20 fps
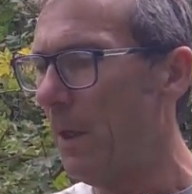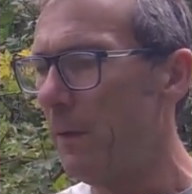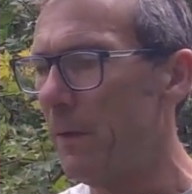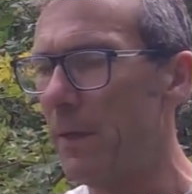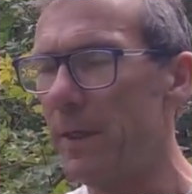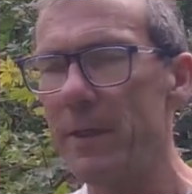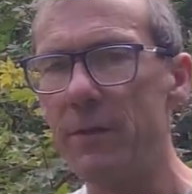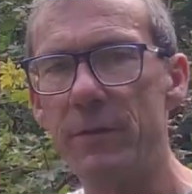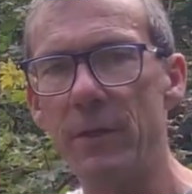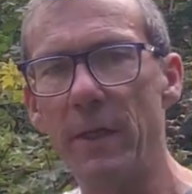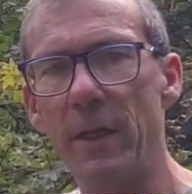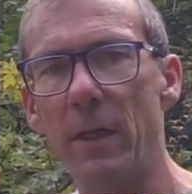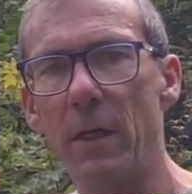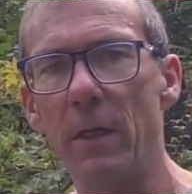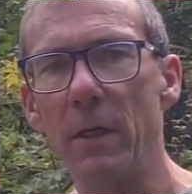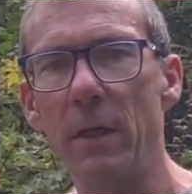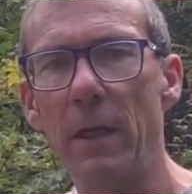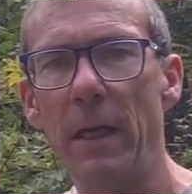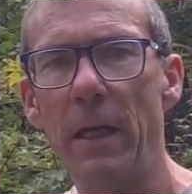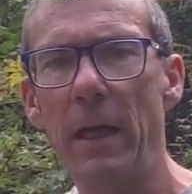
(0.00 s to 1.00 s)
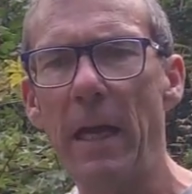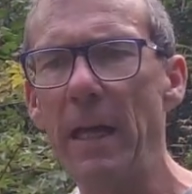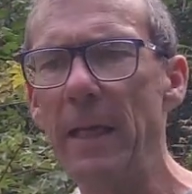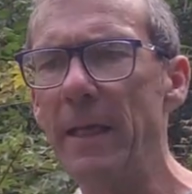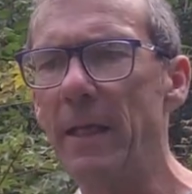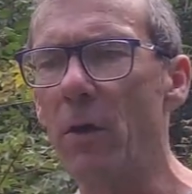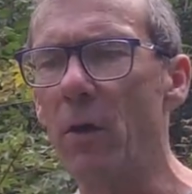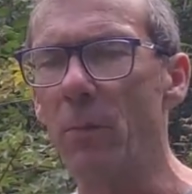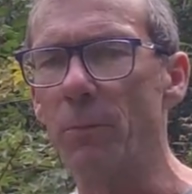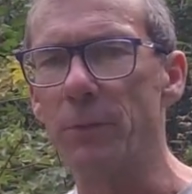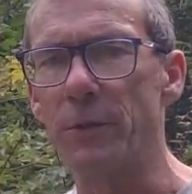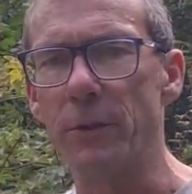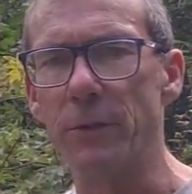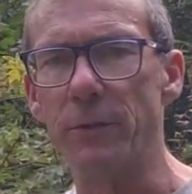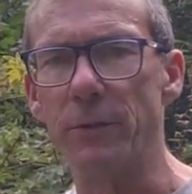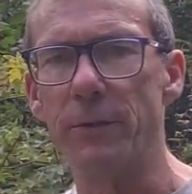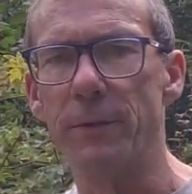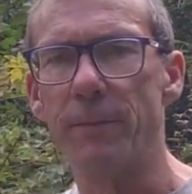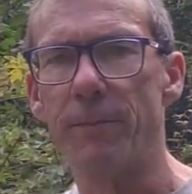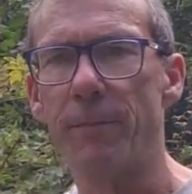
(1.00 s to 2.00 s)
these little
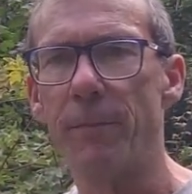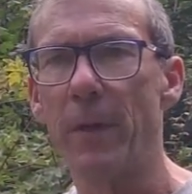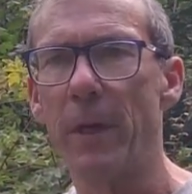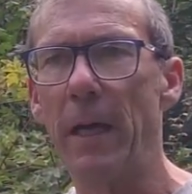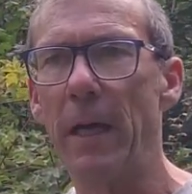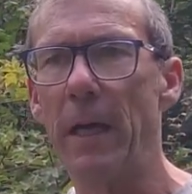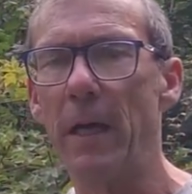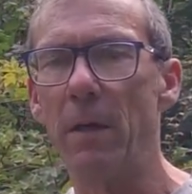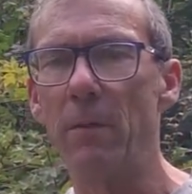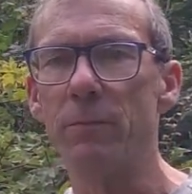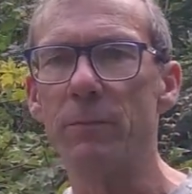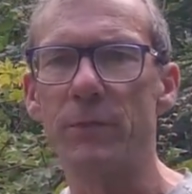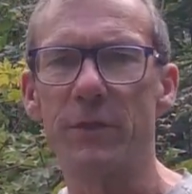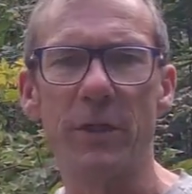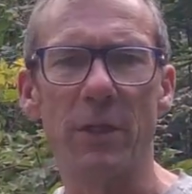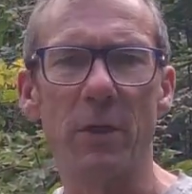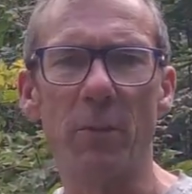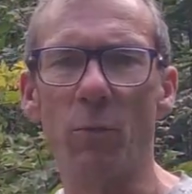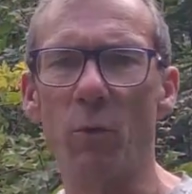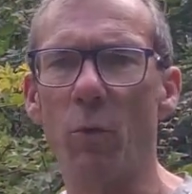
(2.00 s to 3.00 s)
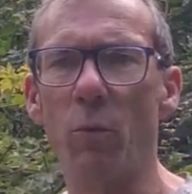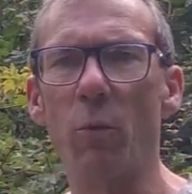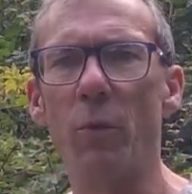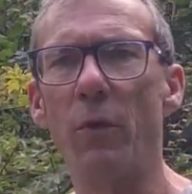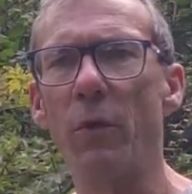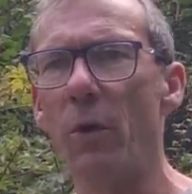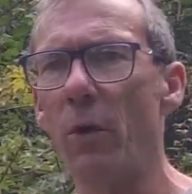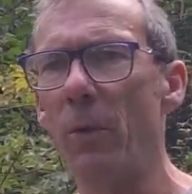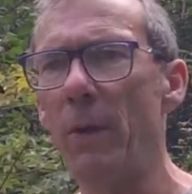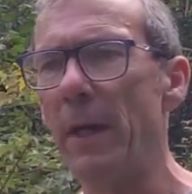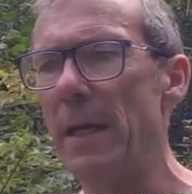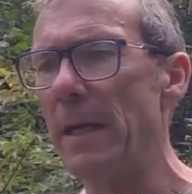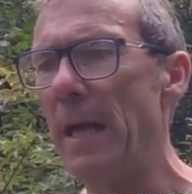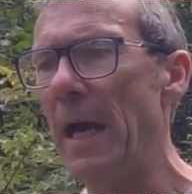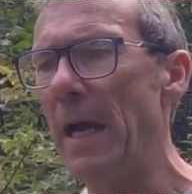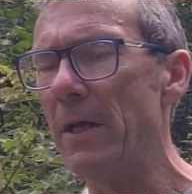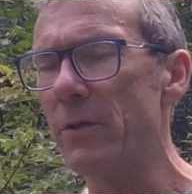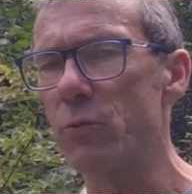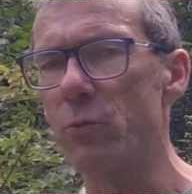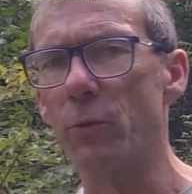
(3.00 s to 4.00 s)
helicopters. Sycamore will do it,
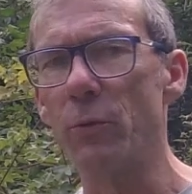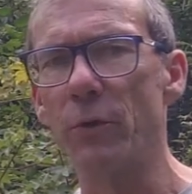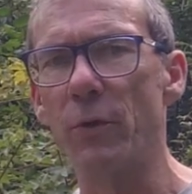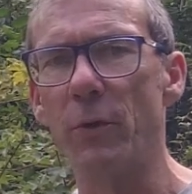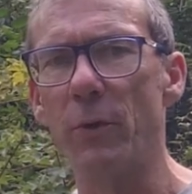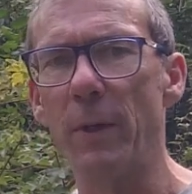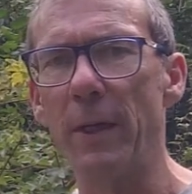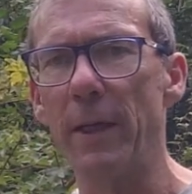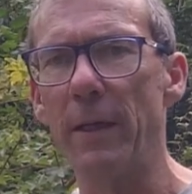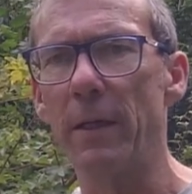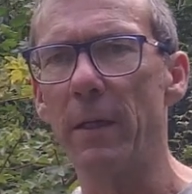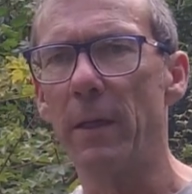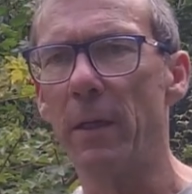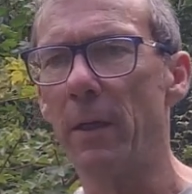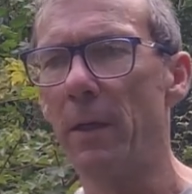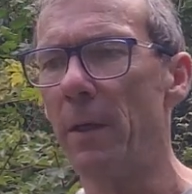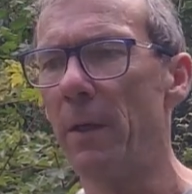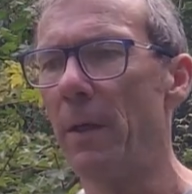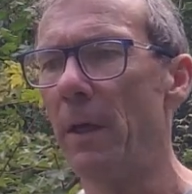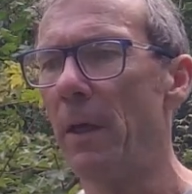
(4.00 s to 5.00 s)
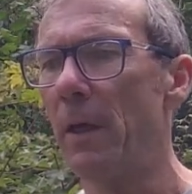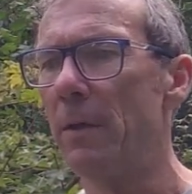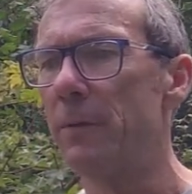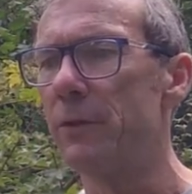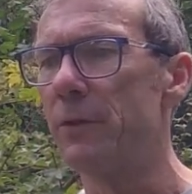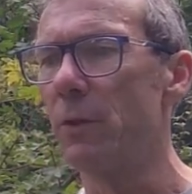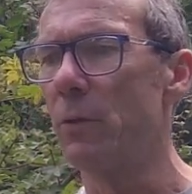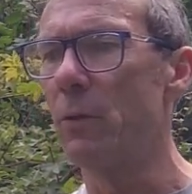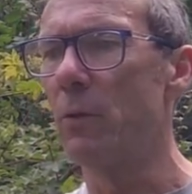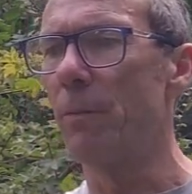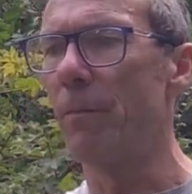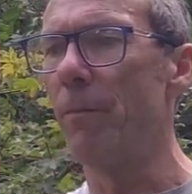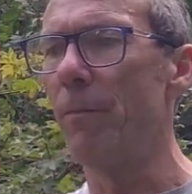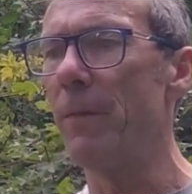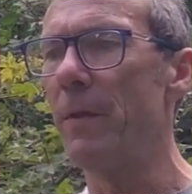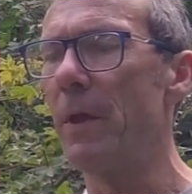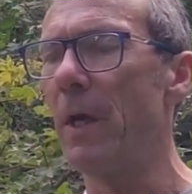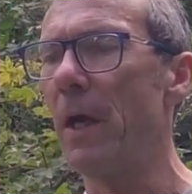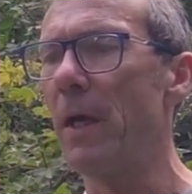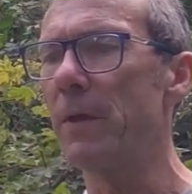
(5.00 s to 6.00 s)
ash will do it. So
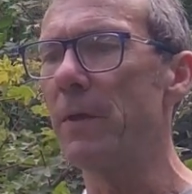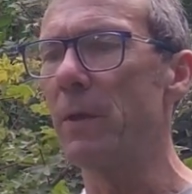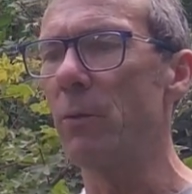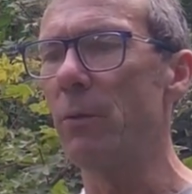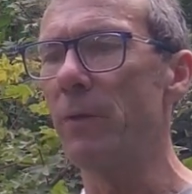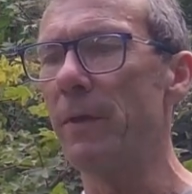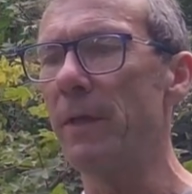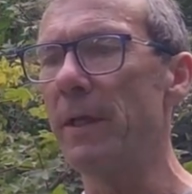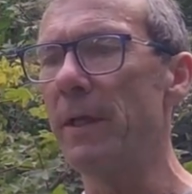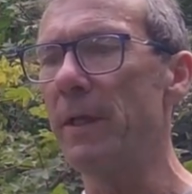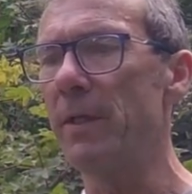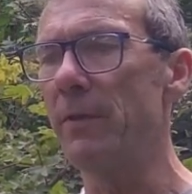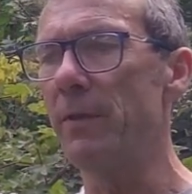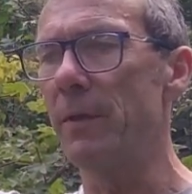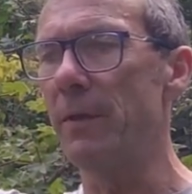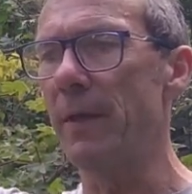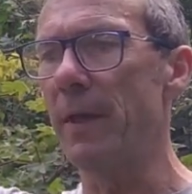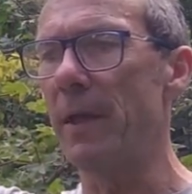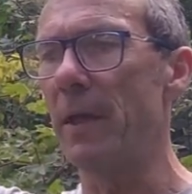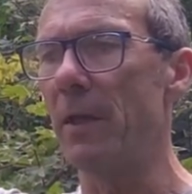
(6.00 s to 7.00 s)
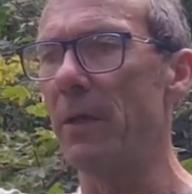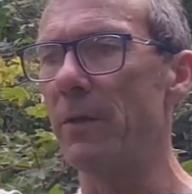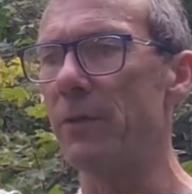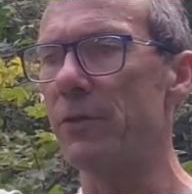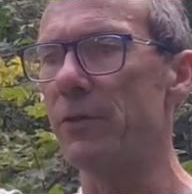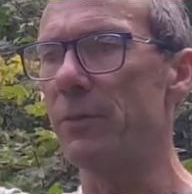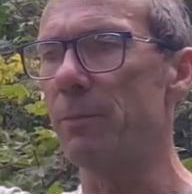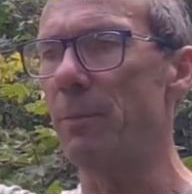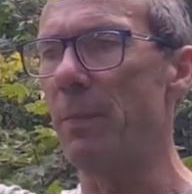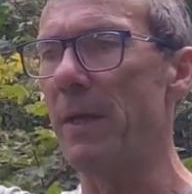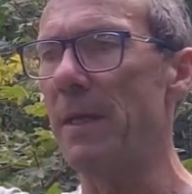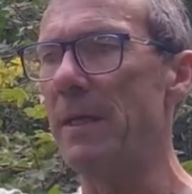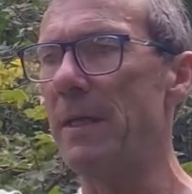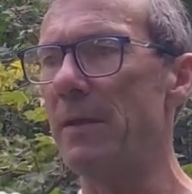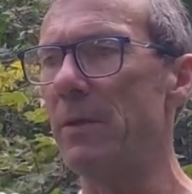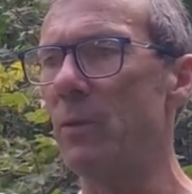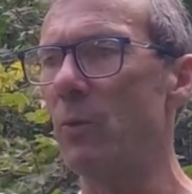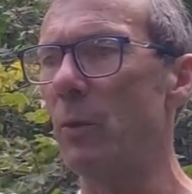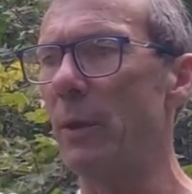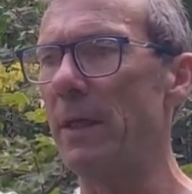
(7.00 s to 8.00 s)
the idea with these, they're going to spin
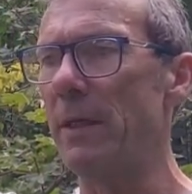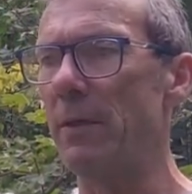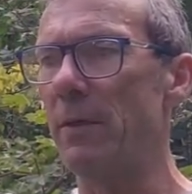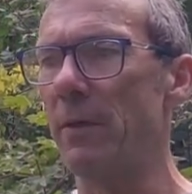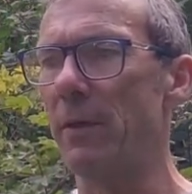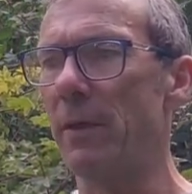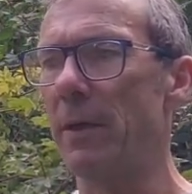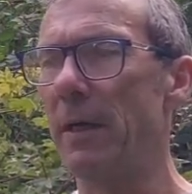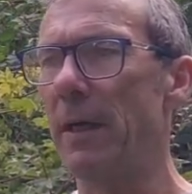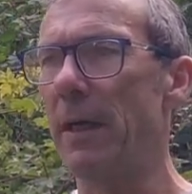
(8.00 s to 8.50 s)
in the wind.